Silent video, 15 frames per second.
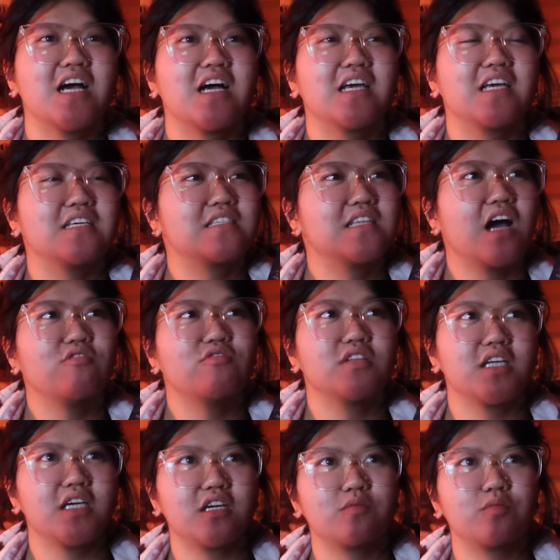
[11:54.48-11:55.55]
He's not
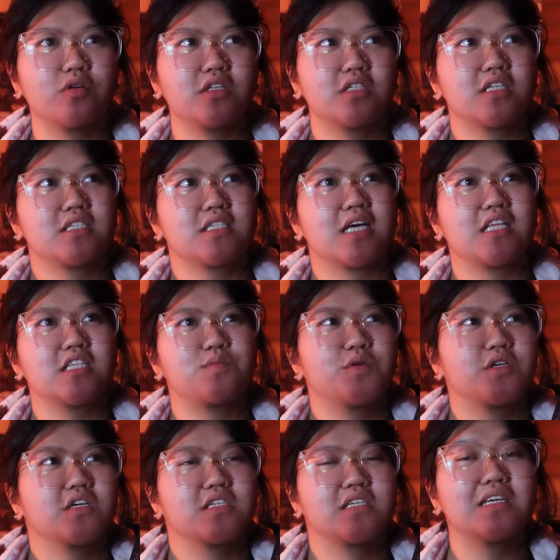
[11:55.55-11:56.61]
relatable in a sense
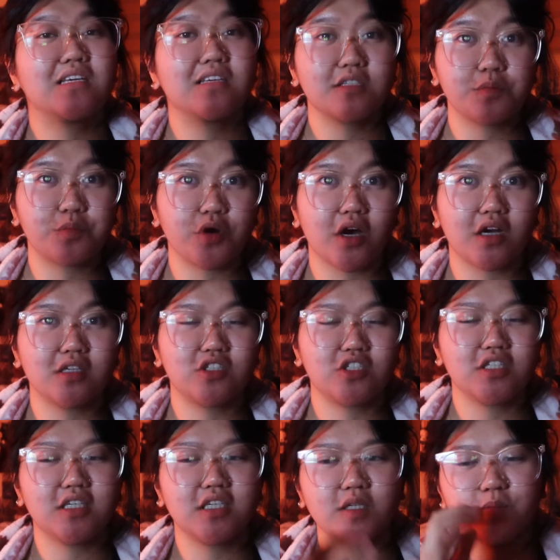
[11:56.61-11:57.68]
because he is a
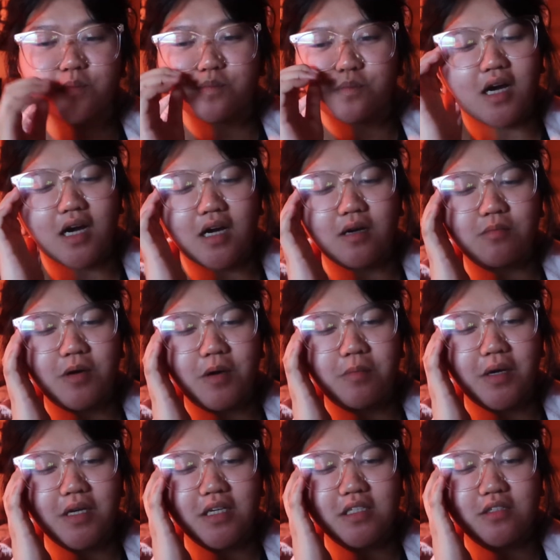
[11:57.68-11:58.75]
prodigy, but
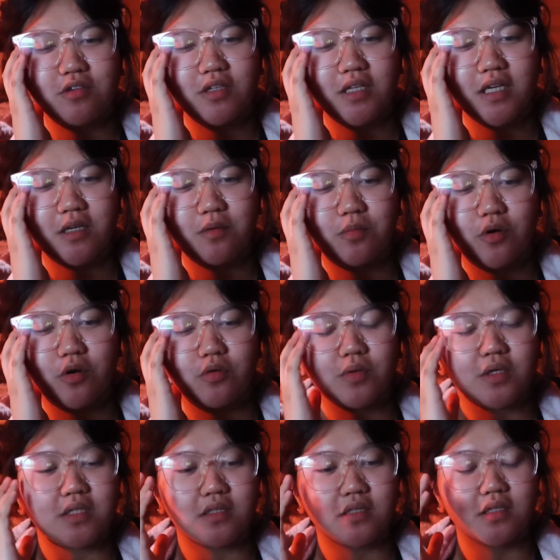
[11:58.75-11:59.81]
he's relatable with
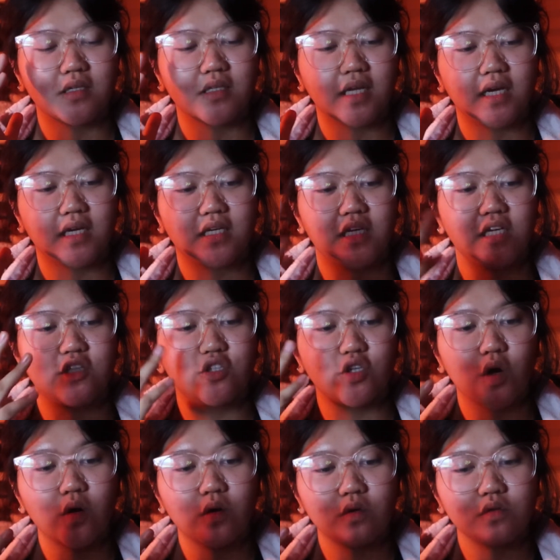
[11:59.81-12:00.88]
like he
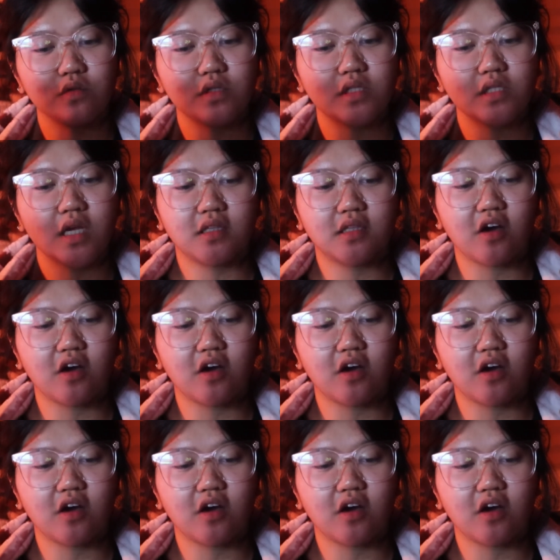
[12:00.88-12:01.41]
knows the